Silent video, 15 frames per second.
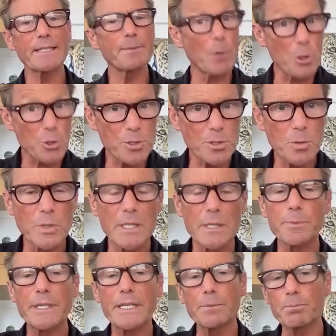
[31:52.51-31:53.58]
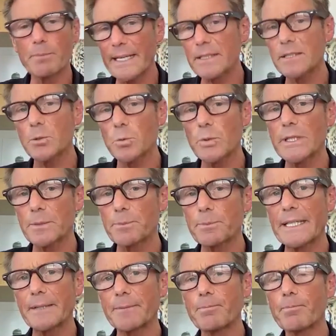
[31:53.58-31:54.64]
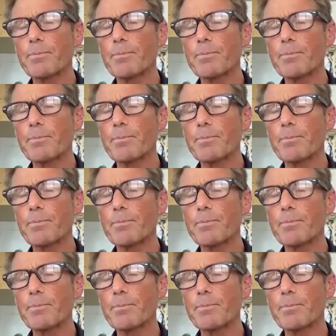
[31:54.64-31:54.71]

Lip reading: emotional well-being, mental well-being?